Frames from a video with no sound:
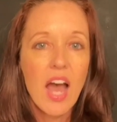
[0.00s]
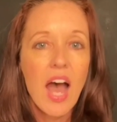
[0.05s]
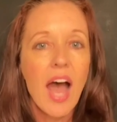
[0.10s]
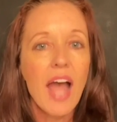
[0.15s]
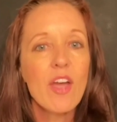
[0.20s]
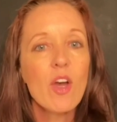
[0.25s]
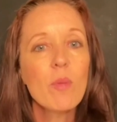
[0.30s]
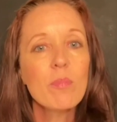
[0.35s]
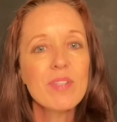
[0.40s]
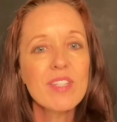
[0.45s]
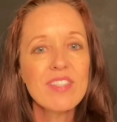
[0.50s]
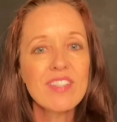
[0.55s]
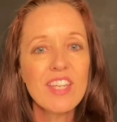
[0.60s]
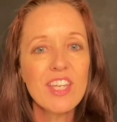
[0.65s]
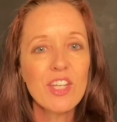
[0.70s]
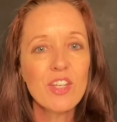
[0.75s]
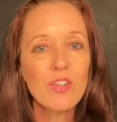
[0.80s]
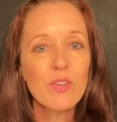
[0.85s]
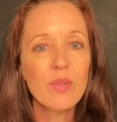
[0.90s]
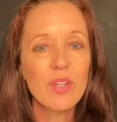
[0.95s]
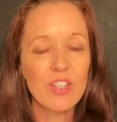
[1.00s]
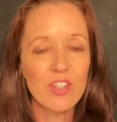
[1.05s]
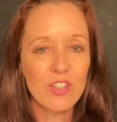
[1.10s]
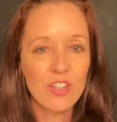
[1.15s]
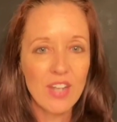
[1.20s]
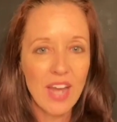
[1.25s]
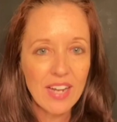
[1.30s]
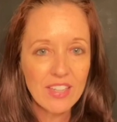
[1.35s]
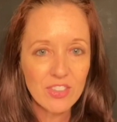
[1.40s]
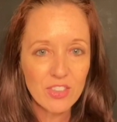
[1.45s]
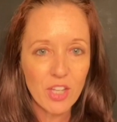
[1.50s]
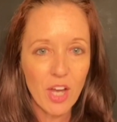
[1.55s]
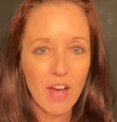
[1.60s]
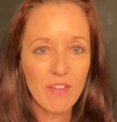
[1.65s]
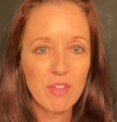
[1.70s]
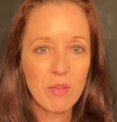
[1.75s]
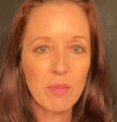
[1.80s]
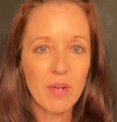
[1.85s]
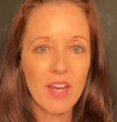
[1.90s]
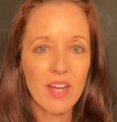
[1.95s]
I hope to see you in your next
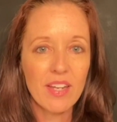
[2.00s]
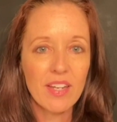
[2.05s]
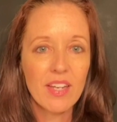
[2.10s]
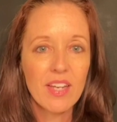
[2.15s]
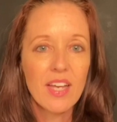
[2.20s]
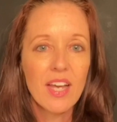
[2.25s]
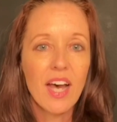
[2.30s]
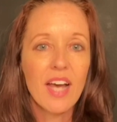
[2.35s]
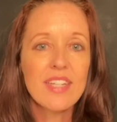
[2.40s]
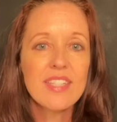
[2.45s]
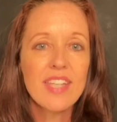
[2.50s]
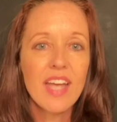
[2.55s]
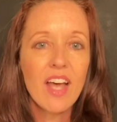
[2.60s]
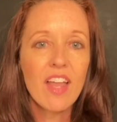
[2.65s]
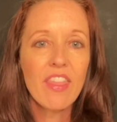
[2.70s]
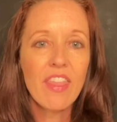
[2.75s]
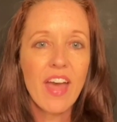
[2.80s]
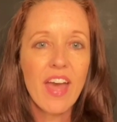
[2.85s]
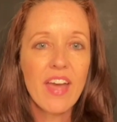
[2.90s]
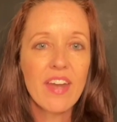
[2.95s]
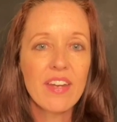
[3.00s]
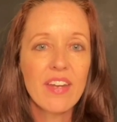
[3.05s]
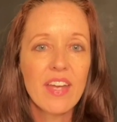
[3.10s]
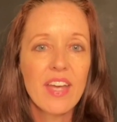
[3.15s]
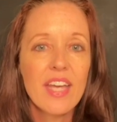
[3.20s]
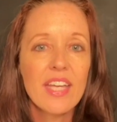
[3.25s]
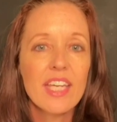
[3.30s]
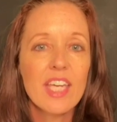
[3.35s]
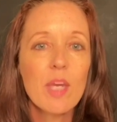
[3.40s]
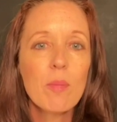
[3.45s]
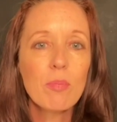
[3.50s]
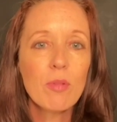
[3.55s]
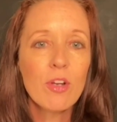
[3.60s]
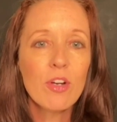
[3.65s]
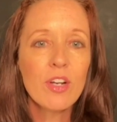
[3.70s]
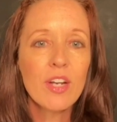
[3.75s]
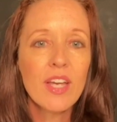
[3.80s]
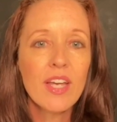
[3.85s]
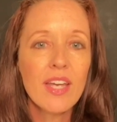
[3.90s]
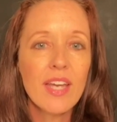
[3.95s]
coffee break. Until then, keep
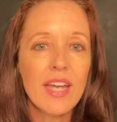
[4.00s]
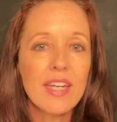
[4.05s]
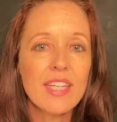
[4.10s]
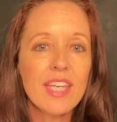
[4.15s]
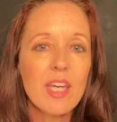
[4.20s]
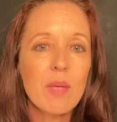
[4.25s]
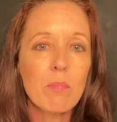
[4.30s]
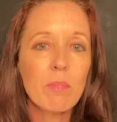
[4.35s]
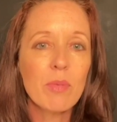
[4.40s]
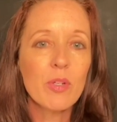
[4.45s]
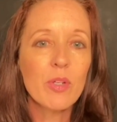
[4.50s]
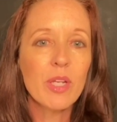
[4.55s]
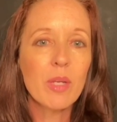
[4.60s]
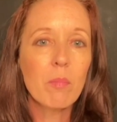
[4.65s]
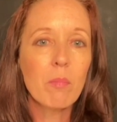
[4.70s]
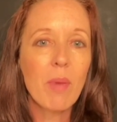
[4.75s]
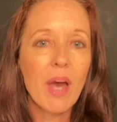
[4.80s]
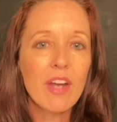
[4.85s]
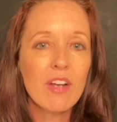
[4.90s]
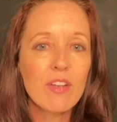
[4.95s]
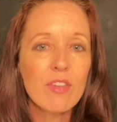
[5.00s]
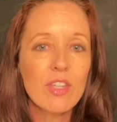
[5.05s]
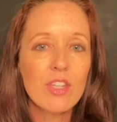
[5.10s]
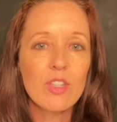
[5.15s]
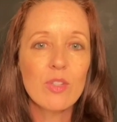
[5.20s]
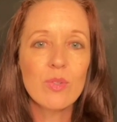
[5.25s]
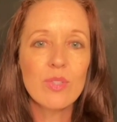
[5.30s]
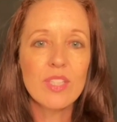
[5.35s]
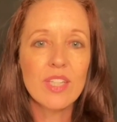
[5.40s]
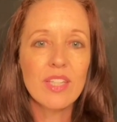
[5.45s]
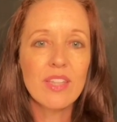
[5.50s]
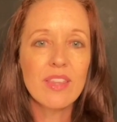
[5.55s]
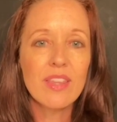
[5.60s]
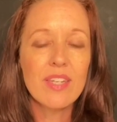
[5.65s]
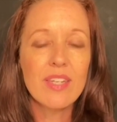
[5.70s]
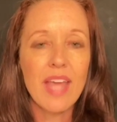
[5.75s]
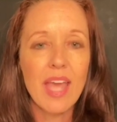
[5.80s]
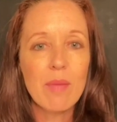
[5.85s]
learning and keep building better than you did the day